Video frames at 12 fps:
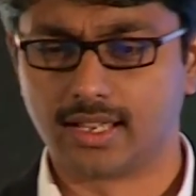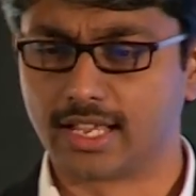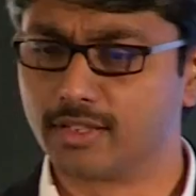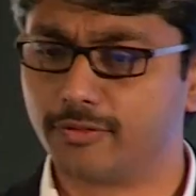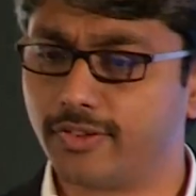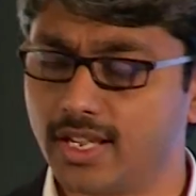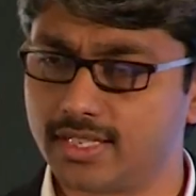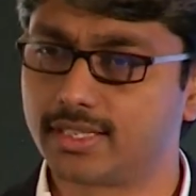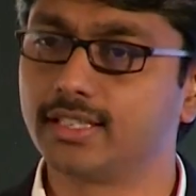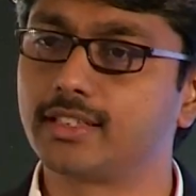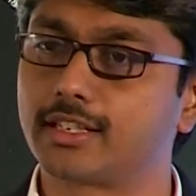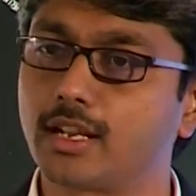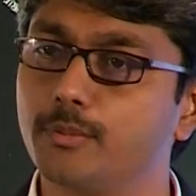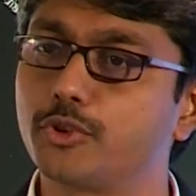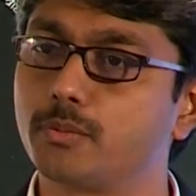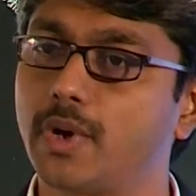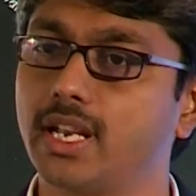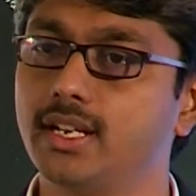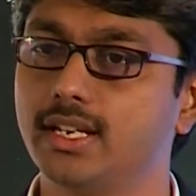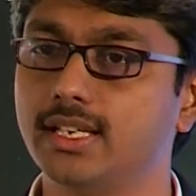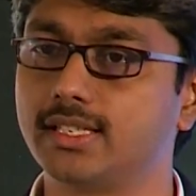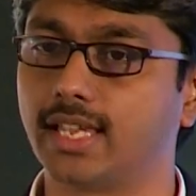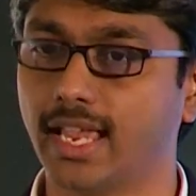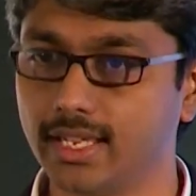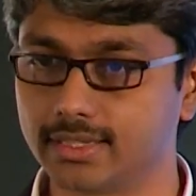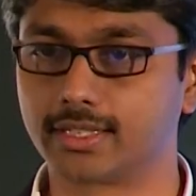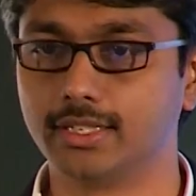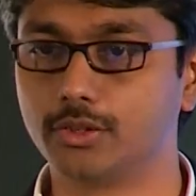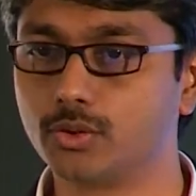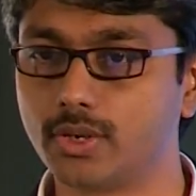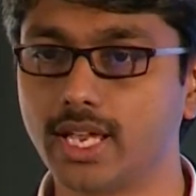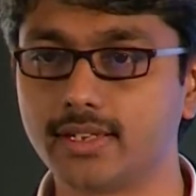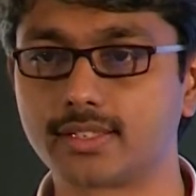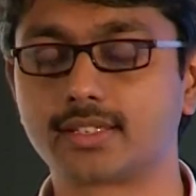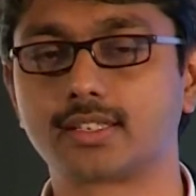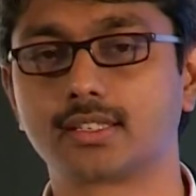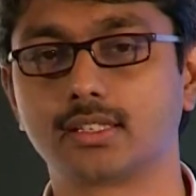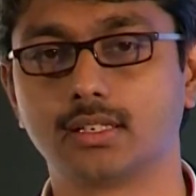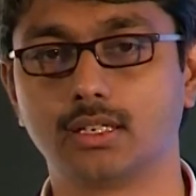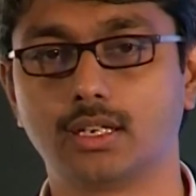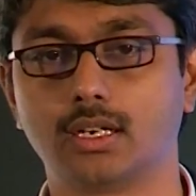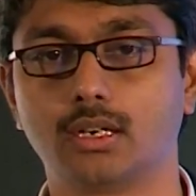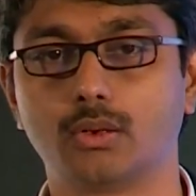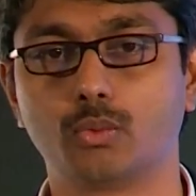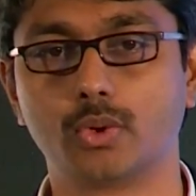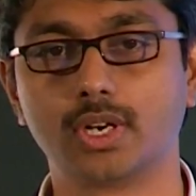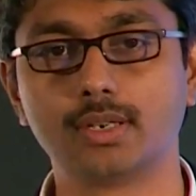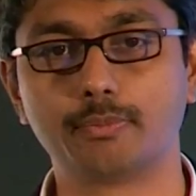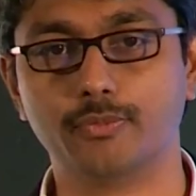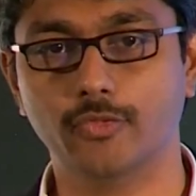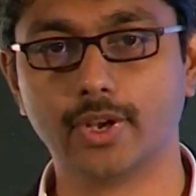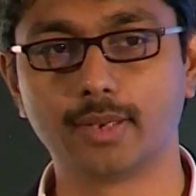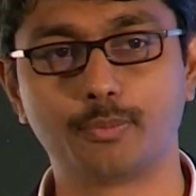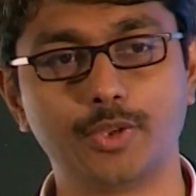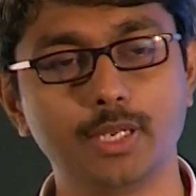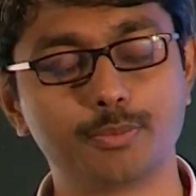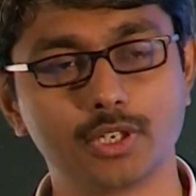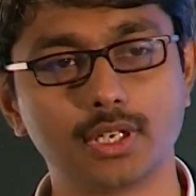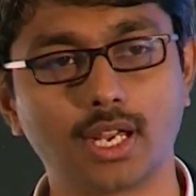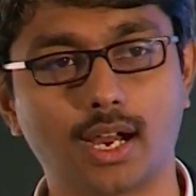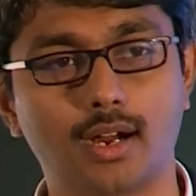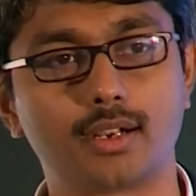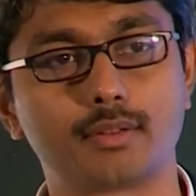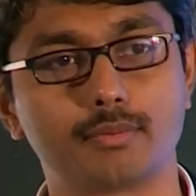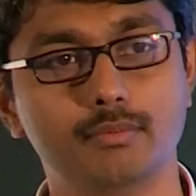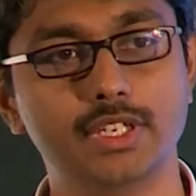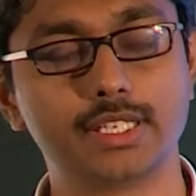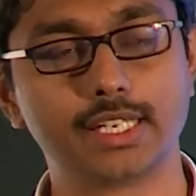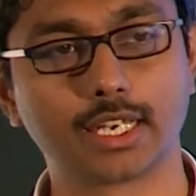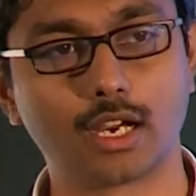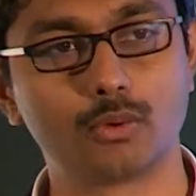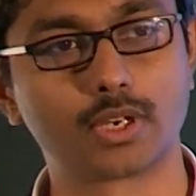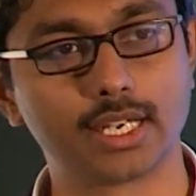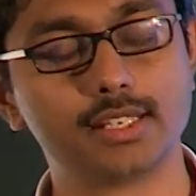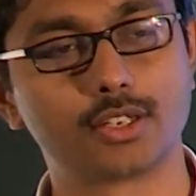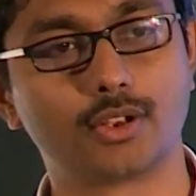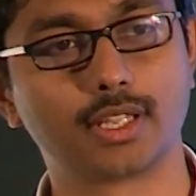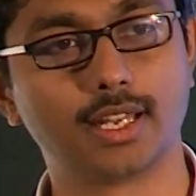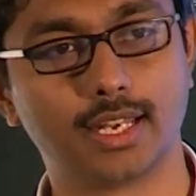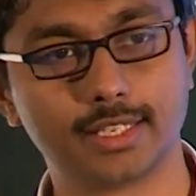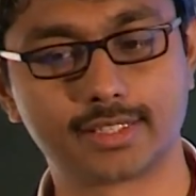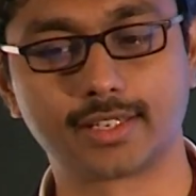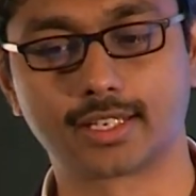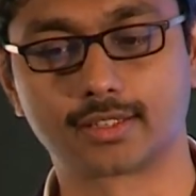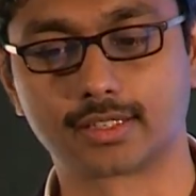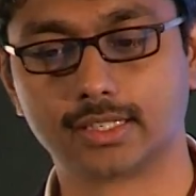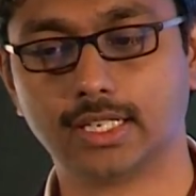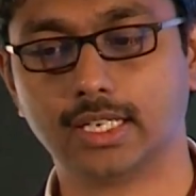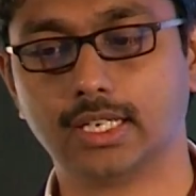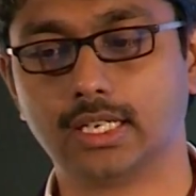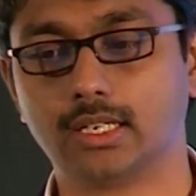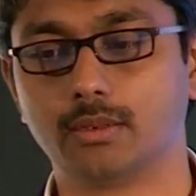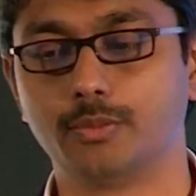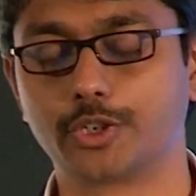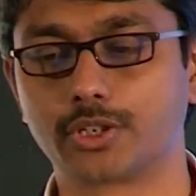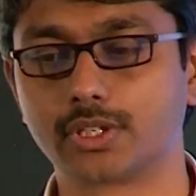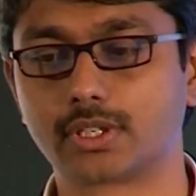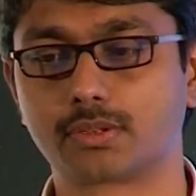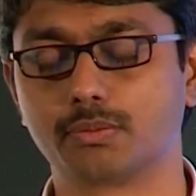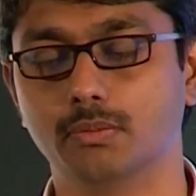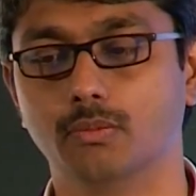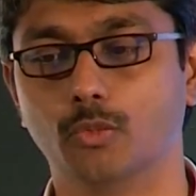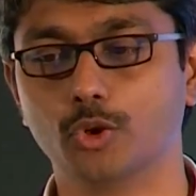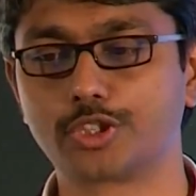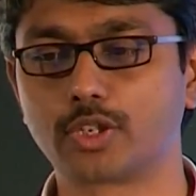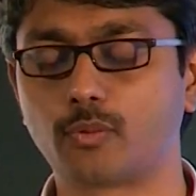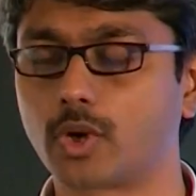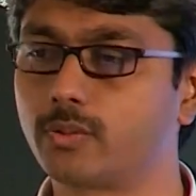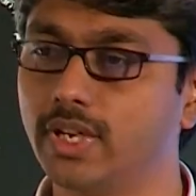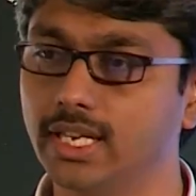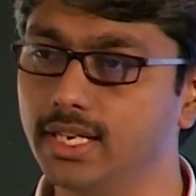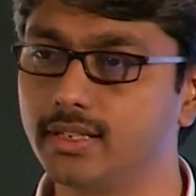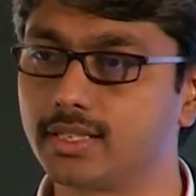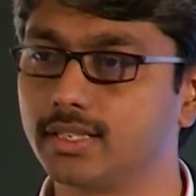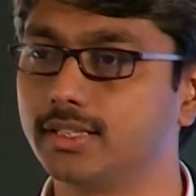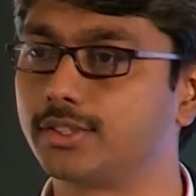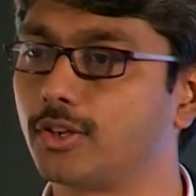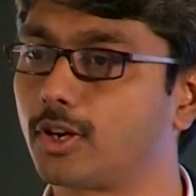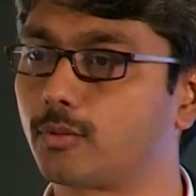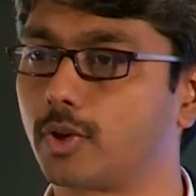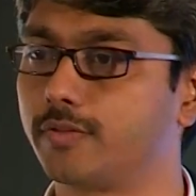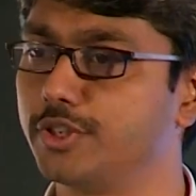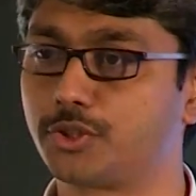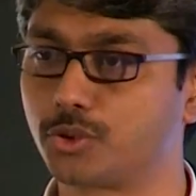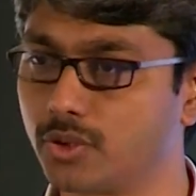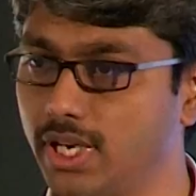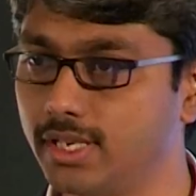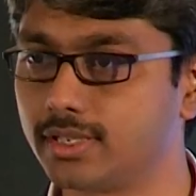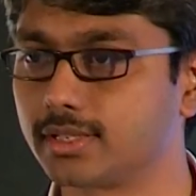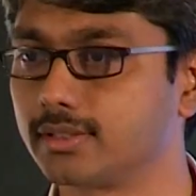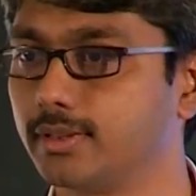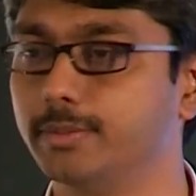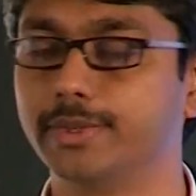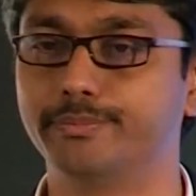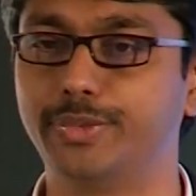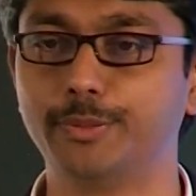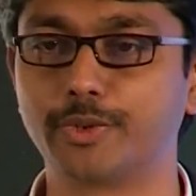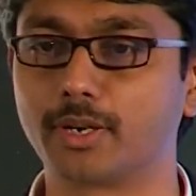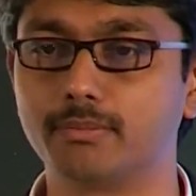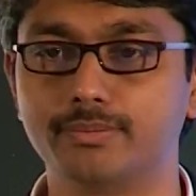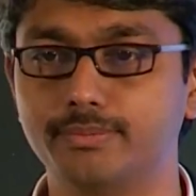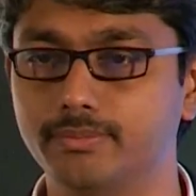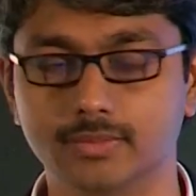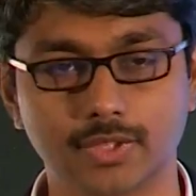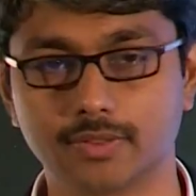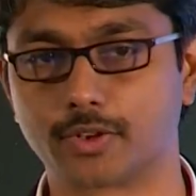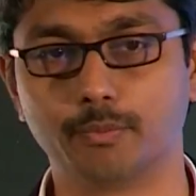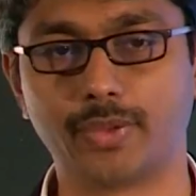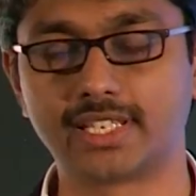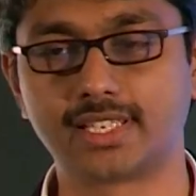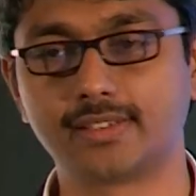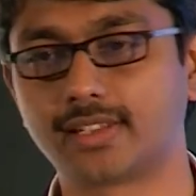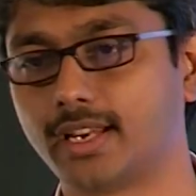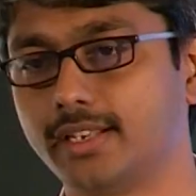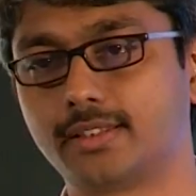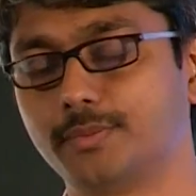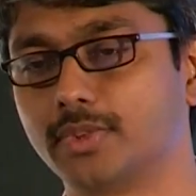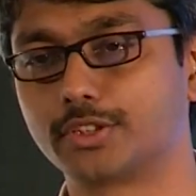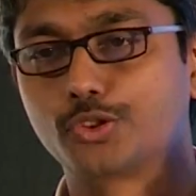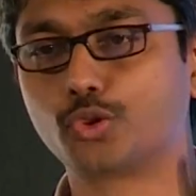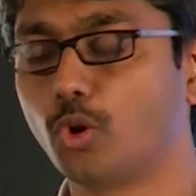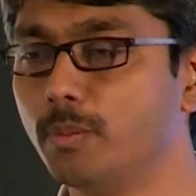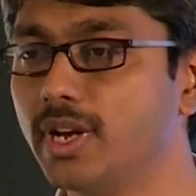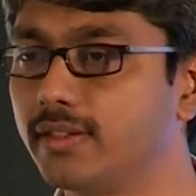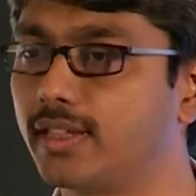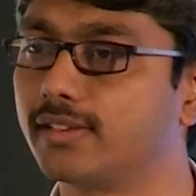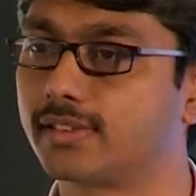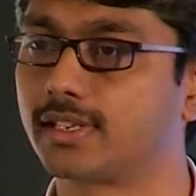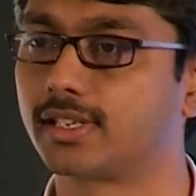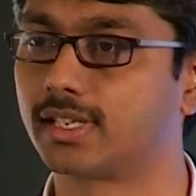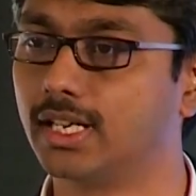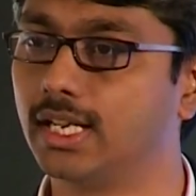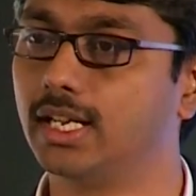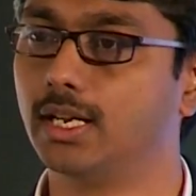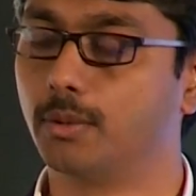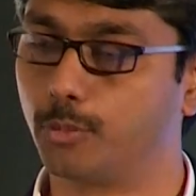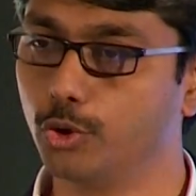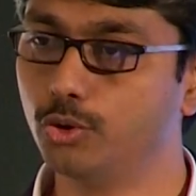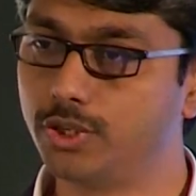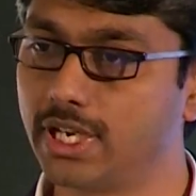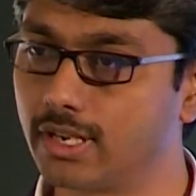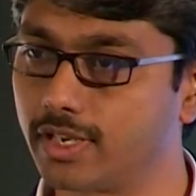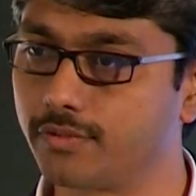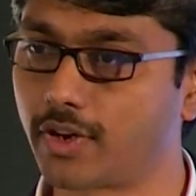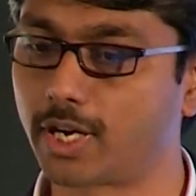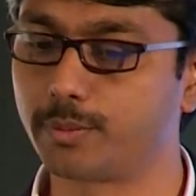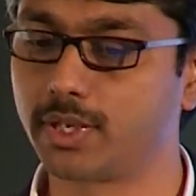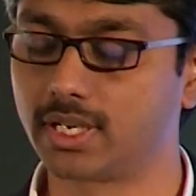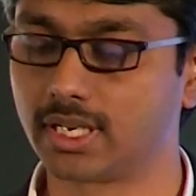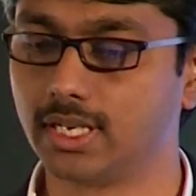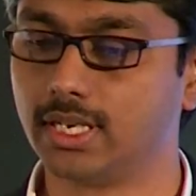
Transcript: And the first thing that comes to mind is health. In today's world, where people are missing out is on the health sector, because most of what we eat is not what we should eat. I mean, people are from pesticides. I mean, there's so many things that are polluting our environment.